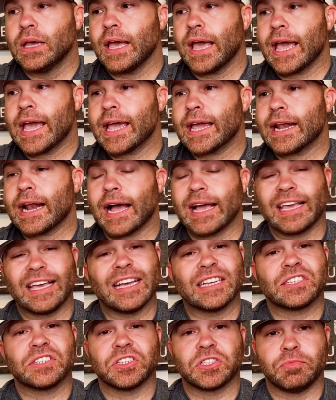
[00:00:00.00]
I
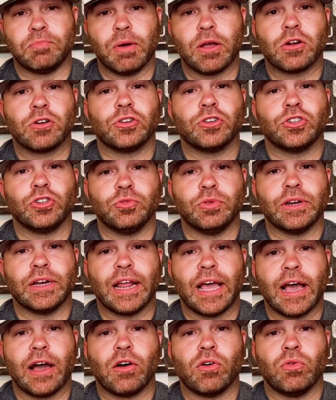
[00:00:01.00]
guess it's better to do it
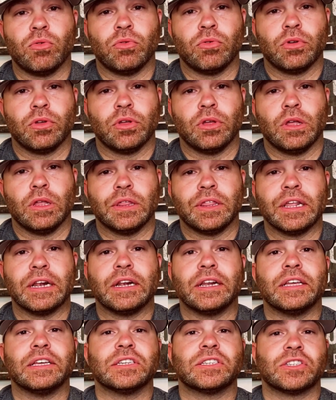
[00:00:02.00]
now than
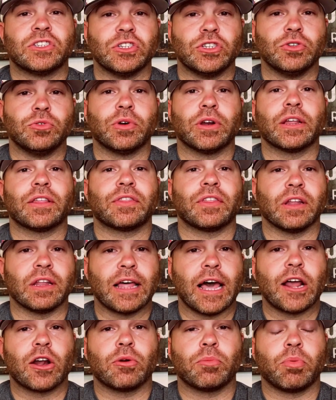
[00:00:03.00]
it is to do it at the
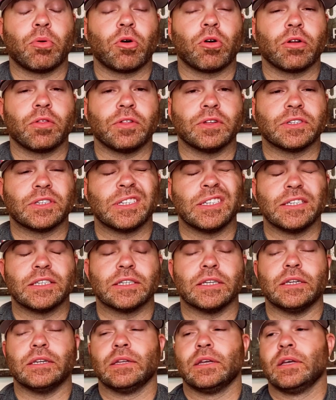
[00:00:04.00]
latter part of the
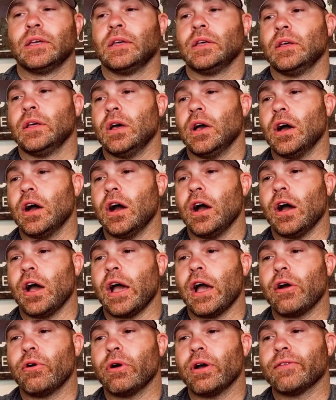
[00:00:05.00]
season.
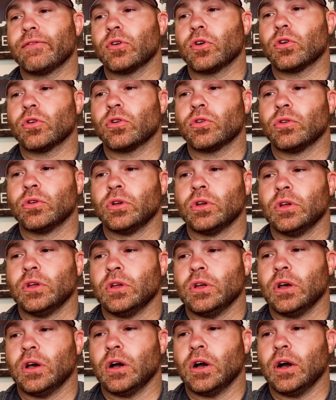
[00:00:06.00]
However,
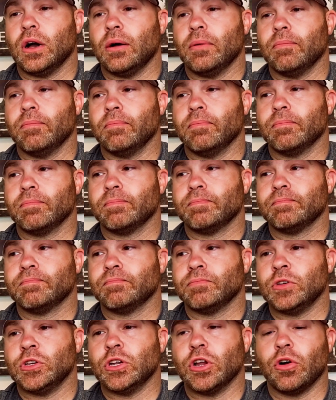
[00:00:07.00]

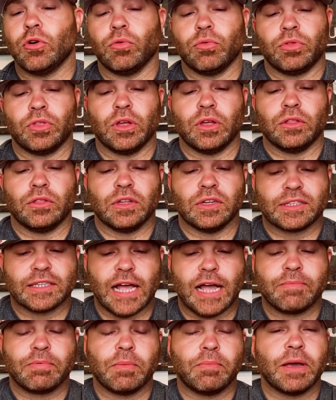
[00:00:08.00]
the
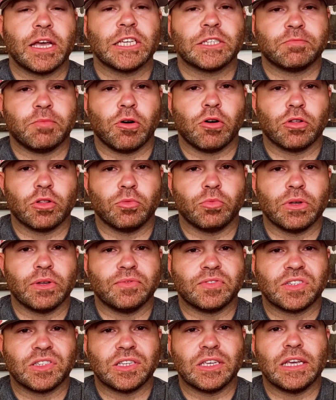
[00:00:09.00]
type of baseball that
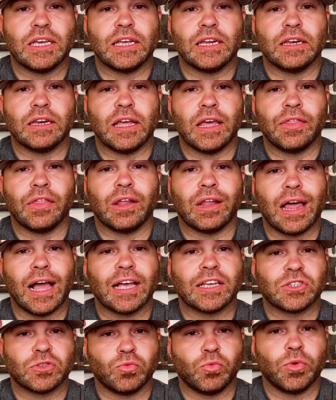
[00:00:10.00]
we've seen in the
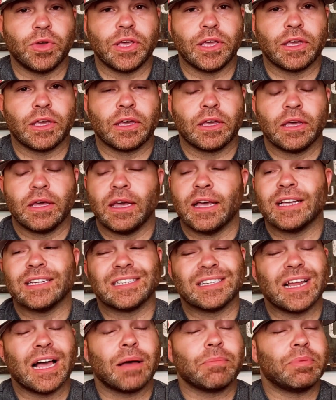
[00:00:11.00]
last week
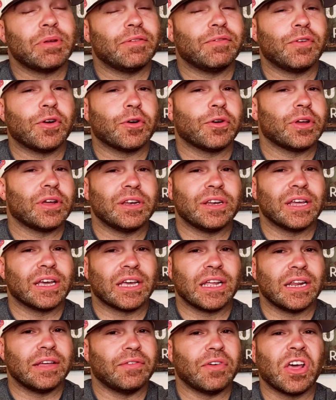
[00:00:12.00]
has not been very
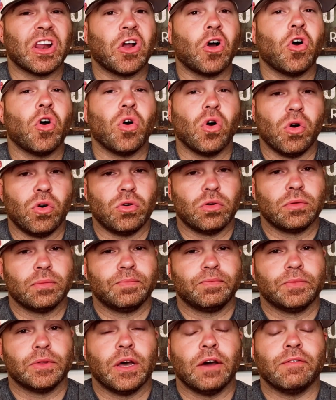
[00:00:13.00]
indicative at all
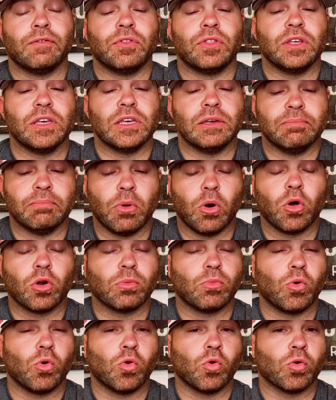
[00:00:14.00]
of the
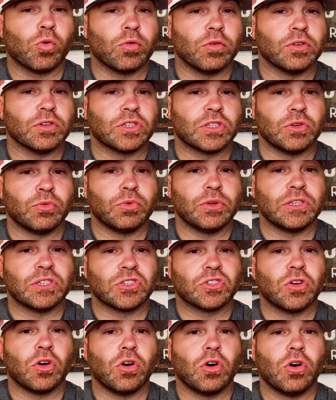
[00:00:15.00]
Baltimore Orioles that we
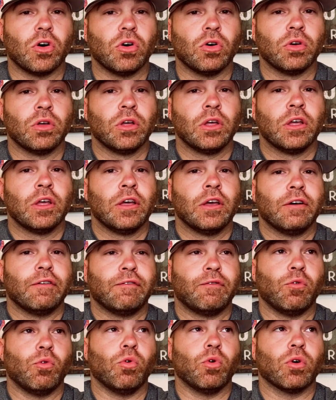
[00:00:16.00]
saw
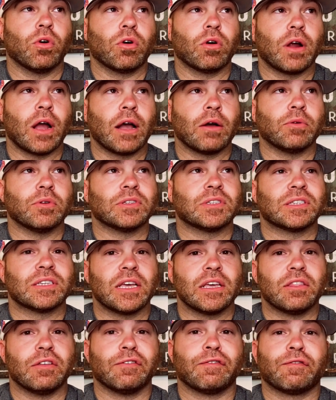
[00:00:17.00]
for, I would
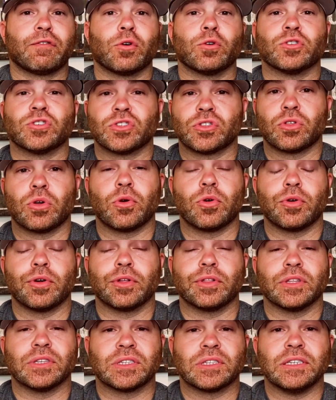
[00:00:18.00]
say, the first third
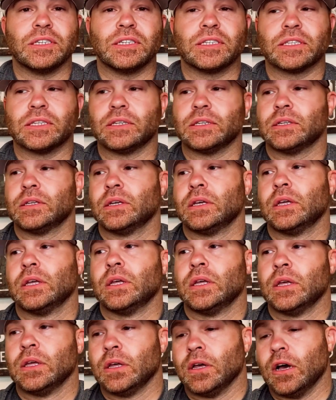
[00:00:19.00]
of the season.
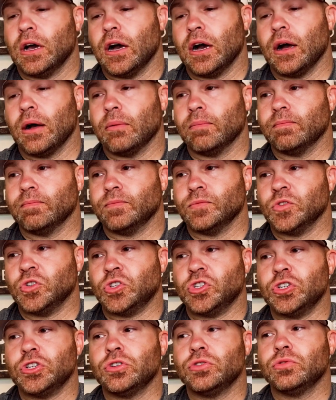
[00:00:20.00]

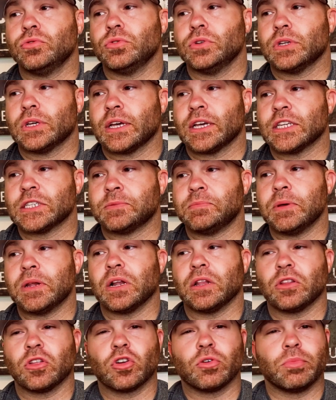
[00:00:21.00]
June has been
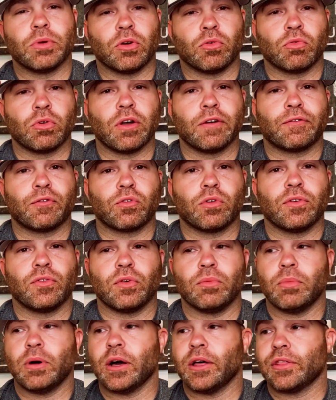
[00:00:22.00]
a little bit rougher of
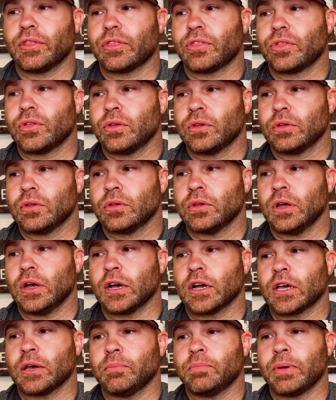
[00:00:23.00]
a month
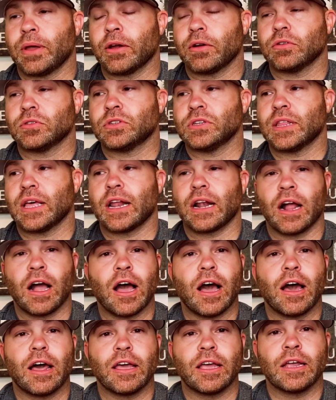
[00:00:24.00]
compared to that
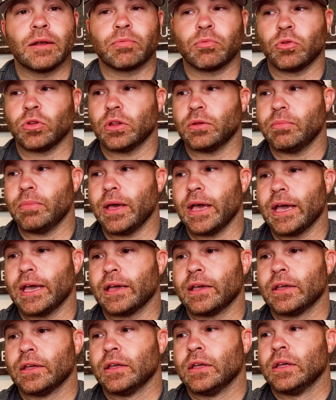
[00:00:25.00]
hot April and
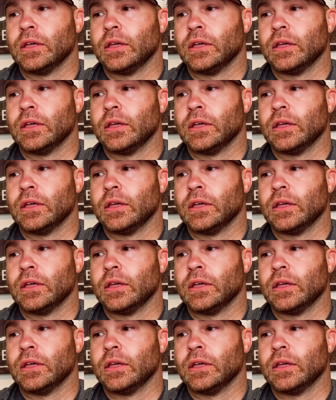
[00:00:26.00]
May.